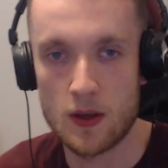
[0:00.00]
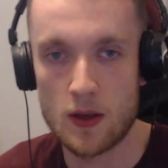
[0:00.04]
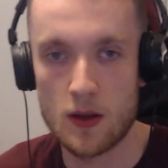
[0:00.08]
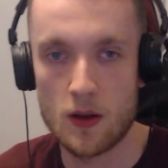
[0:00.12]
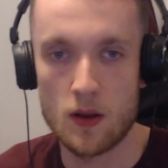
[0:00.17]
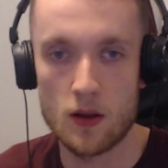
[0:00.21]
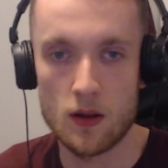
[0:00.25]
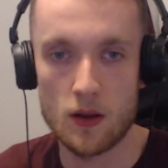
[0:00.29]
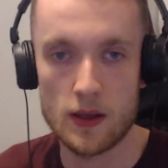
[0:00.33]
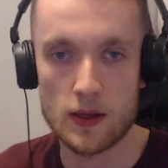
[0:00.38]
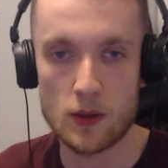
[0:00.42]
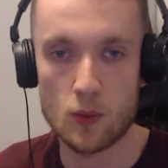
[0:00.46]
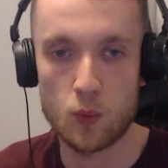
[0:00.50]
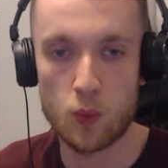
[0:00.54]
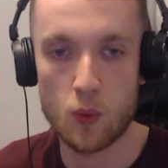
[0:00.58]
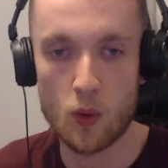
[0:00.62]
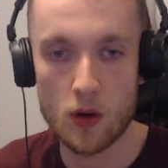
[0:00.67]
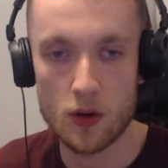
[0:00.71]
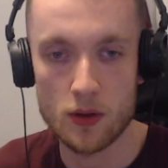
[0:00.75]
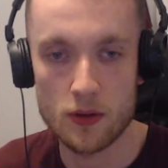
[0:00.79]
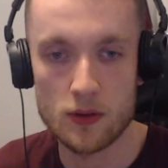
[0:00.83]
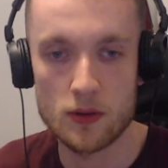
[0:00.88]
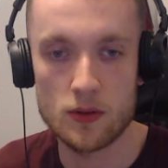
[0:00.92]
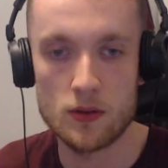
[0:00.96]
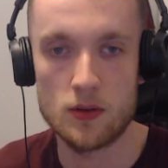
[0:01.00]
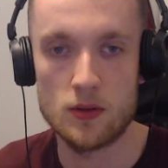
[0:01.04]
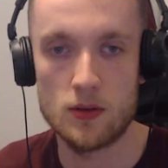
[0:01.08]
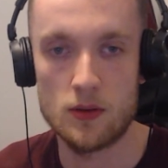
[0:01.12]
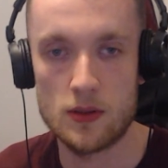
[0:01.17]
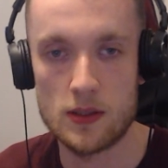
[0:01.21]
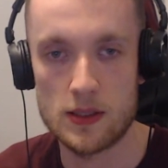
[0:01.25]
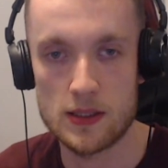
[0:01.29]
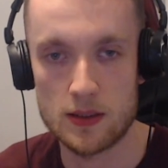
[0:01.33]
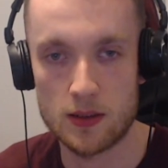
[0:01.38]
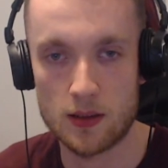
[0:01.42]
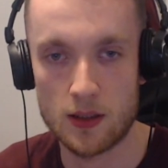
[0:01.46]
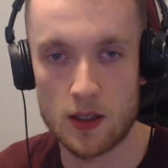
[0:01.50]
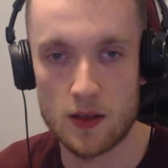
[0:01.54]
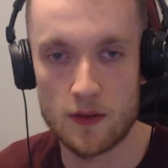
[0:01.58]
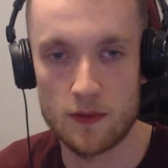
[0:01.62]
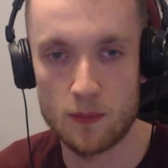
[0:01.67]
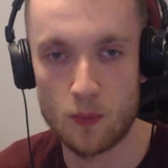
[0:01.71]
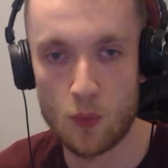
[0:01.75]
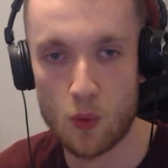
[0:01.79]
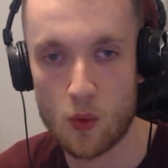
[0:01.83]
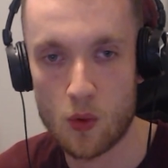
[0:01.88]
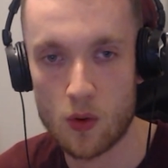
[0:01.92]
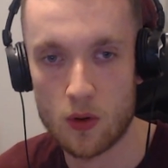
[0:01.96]
like, one is kind of
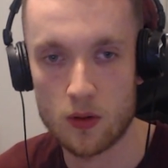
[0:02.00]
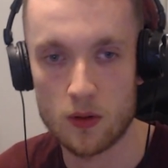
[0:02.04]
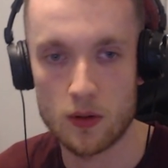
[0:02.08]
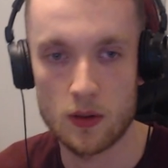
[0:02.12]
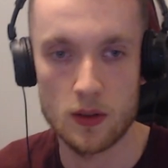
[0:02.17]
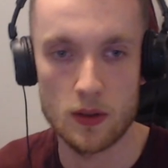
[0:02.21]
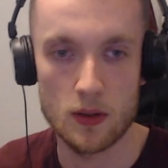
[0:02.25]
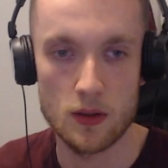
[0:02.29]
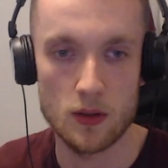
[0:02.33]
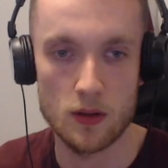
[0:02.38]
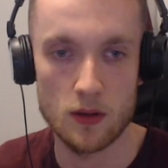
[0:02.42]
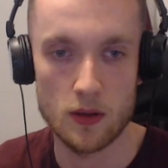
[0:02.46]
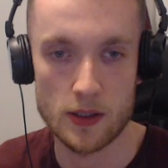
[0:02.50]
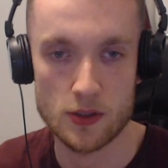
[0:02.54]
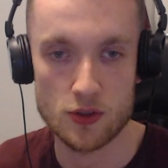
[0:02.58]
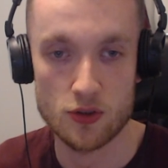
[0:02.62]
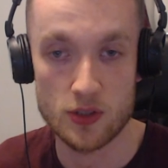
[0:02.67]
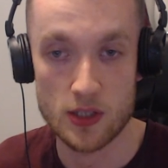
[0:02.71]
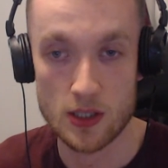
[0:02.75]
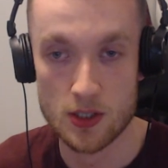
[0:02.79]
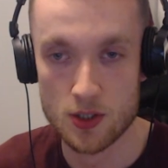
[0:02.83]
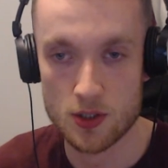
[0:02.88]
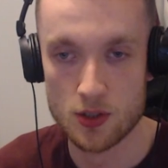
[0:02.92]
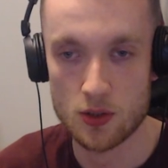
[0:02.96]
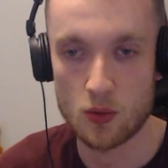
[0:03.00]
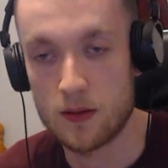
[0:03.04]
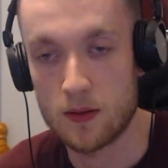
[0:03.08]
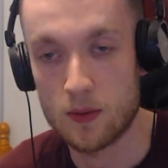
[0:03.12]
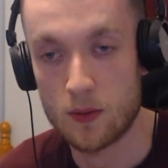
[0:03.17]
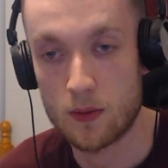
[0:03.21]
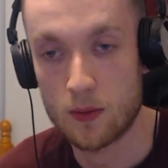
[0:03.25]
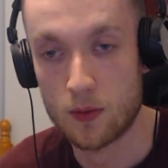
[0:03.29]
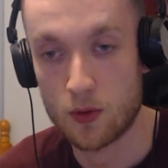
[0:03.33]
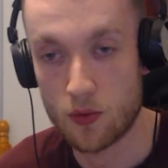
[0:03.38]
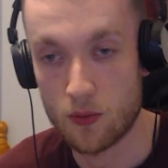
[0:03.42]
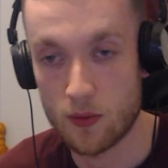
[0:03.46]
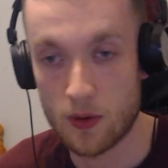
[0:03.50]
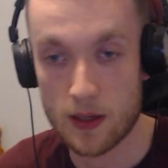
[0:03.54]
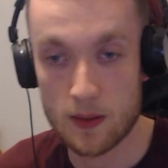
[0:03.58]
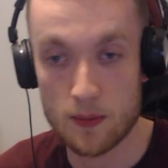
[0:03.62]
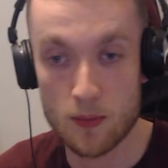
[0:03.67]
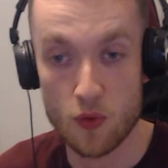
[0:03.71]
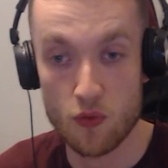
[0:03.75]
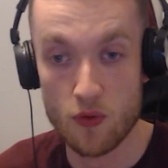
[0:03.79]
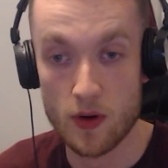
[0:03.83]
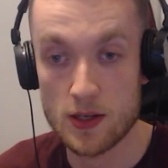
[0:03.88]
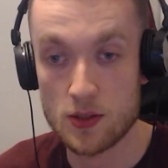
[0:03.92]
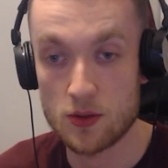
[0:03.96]
more like traditional, like
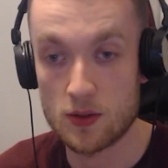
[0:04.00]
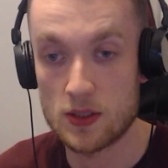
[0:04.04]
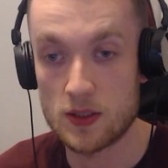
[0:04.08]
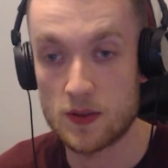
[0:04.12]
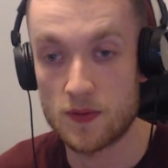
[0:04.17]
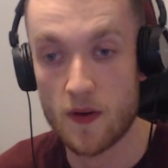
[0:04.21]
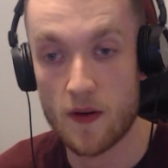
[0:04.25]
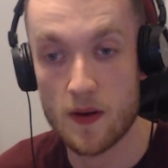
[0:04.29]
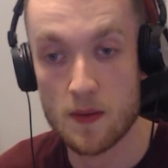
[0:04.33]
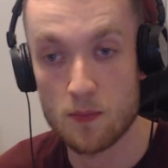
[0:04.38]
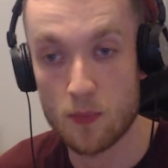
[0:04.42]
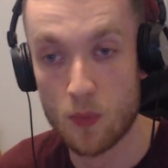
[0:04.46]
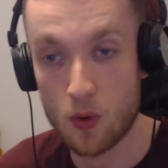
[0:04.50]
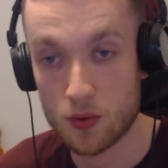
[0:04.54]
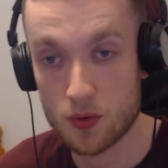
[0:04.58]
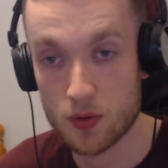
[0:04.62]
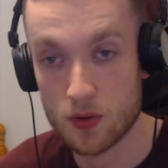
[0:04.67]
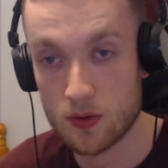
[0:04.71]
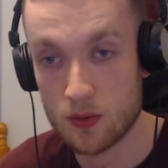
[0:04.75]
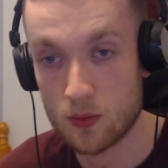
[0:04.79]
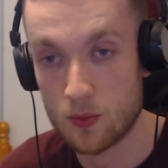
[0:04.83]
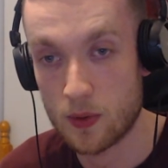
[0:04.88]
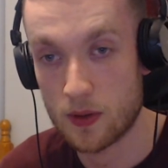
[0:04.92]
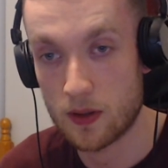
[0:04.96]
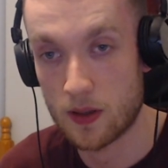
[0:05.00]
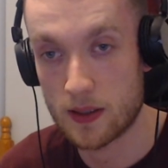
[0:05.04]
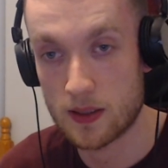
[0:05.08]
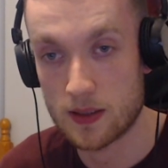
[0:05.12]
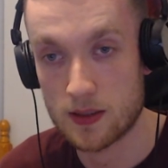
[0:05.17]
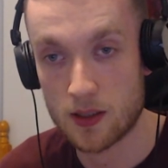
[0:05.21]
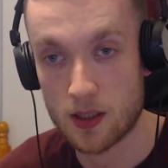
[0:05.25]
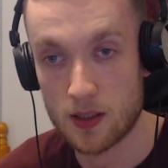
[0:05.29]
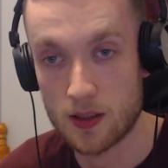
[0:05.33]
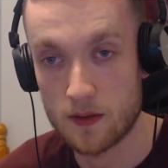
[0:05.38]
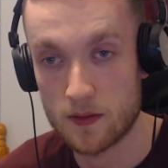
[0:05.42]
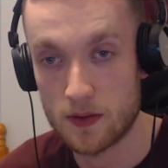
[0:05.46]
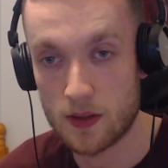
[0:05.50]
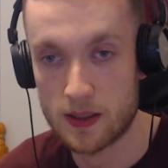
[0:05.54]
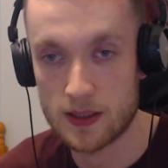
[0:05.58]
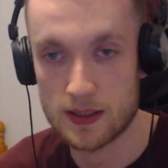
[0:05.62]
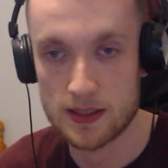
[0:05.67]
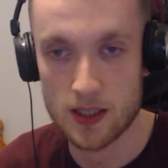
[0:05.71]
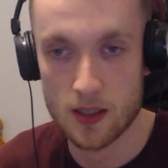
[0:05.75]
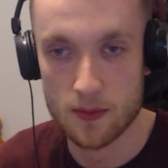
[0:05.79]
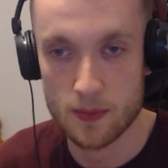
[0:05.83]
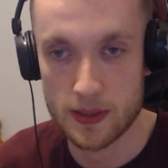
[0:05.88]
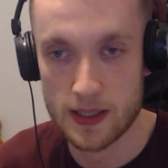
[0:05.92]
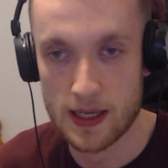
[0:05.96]
Miraidon is very modern with like kind of like
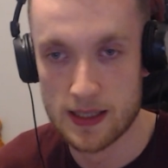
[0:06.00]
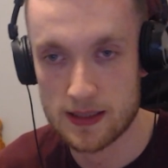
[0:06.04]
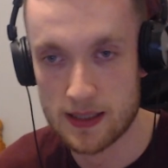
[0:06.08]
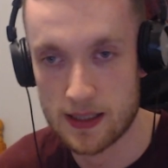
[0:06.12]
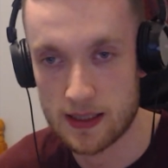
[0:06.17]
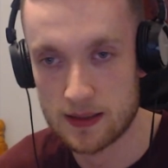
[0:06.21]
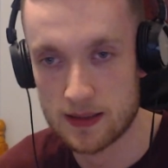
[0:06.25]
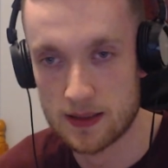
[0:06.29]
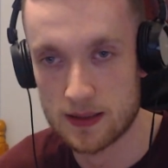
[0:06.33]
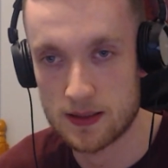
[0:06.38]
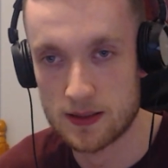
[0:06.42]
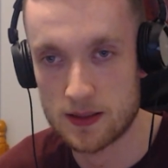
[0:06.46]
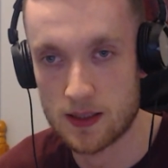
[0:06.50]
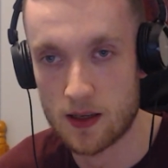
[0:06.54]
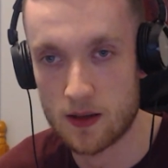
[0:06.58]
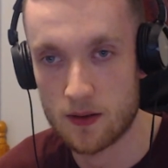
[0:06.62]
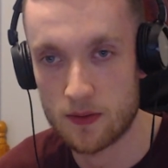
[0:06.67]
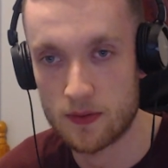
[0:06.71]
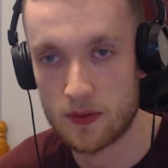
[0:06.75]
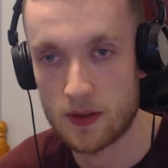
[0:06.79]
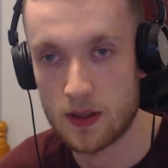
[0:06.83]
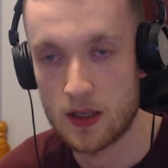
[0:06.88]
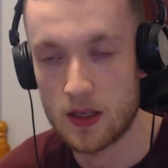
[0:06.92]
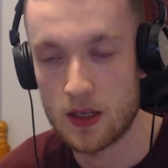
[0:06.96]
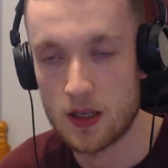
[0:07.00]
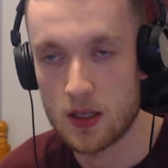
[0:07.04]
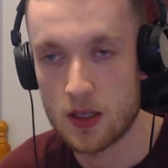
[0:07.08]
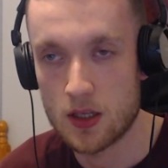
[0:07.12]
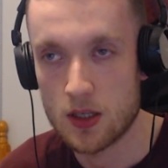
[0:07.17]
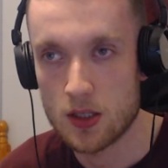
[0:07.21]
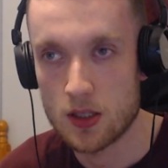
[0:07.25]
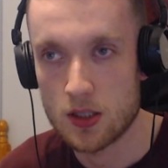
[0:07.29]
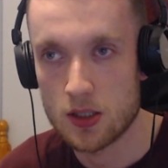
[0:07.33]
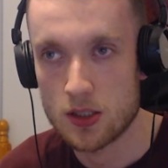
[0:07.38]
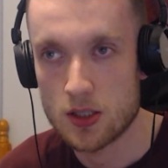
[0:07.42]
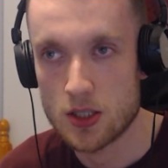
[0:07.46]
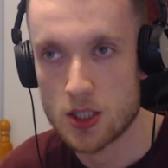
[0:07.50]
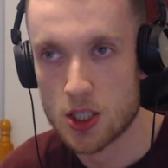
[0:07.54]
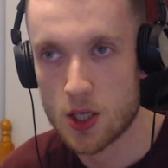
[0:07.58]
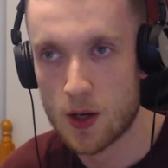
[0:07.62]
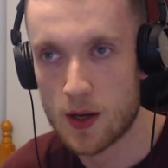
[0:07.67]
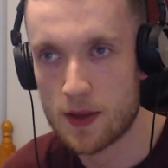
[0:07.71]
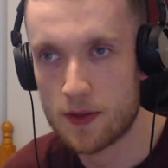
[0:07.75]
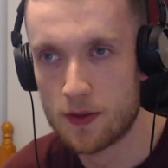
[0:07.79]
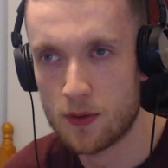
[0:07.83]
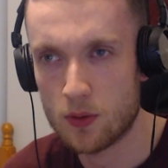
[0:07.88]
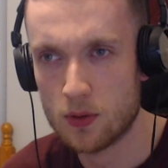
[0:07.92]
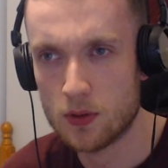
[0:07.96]
cybernetics and stuff. So I
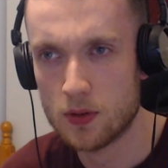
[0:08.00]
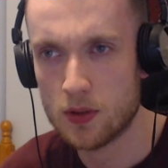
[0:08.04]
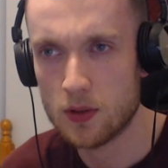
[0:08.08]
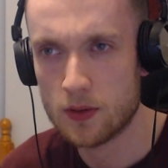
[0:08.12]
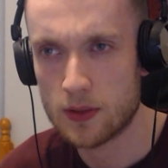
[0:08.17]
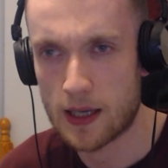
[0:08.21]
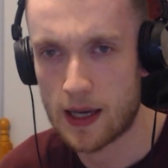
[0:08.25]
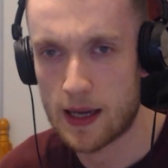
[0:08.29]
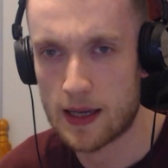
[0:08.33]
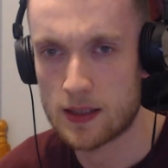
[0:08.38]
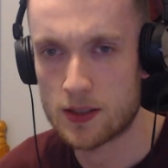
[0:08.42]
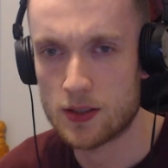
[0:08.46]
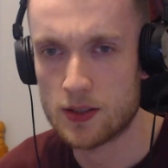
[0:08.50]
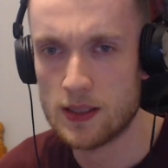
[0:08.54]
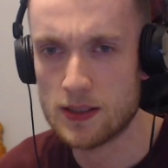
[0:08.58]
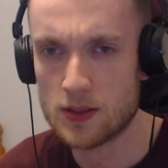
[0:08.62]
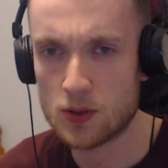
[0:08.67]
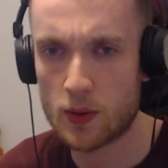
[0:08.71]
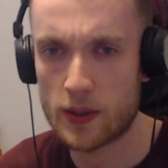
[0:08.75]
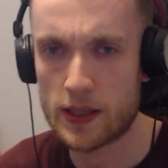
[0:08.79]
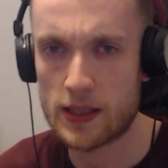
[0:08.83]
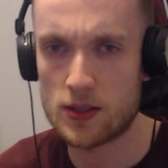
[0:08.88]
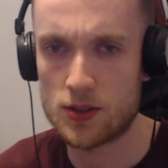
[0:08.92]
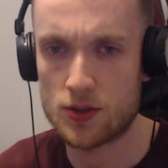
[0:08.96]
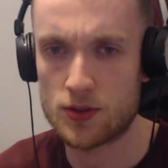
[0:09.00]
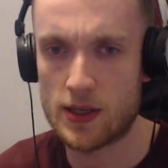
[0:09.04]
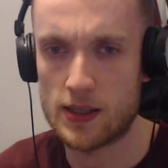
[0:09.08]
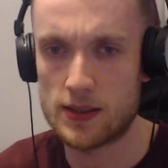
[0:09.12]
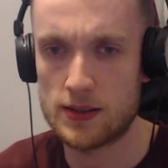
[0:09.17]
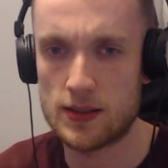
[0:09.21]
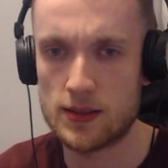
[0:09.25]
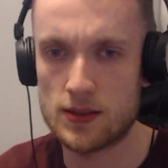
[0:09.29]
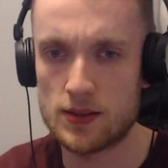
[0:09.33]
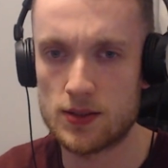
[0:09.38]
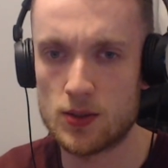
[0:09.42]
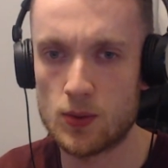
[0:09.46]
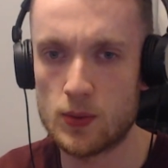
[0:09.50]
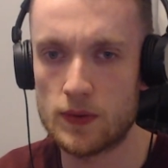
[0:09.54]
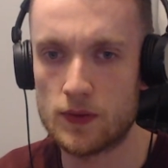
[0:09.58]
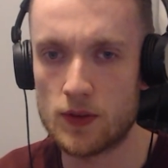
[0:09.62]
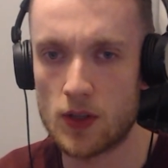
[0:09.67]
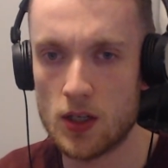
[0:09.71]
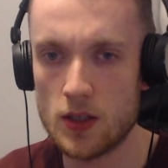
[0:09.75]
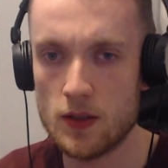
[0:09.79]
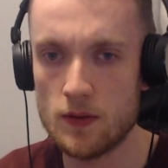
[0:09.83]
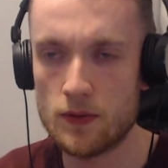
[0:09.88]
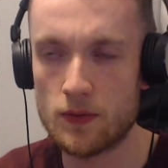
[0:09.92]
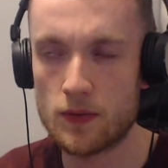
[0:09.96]
thought, okay, so that's quite interesting. So we've
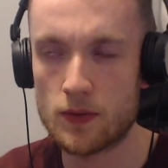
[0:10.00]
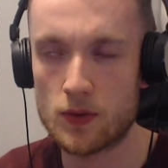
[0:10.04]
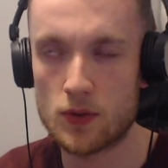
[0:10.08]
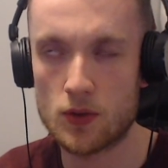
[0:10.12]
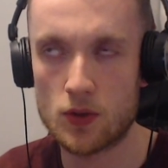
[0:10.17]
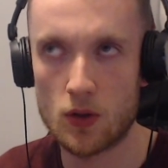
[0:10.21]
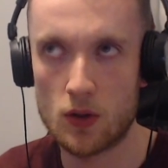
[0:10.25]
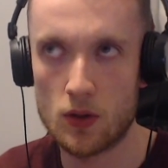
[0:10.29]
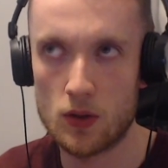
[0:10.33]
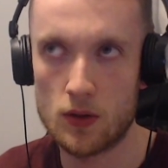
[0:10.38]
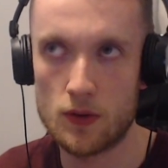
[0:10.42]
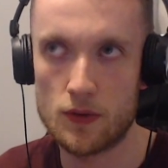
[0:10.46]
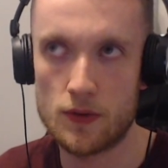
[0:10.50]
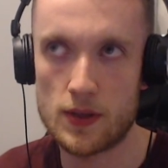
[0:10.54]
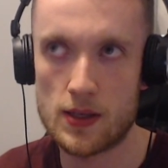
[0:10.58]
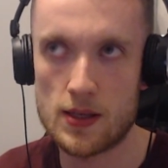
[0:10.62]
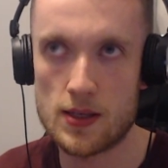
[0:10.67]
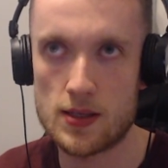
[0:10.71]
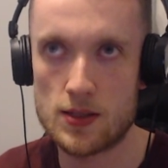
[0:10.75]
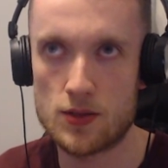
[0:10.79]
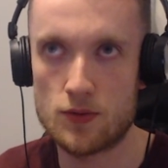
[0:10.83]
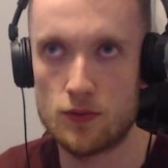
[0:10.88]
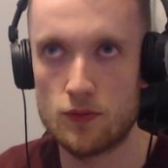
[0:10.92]
kind of got this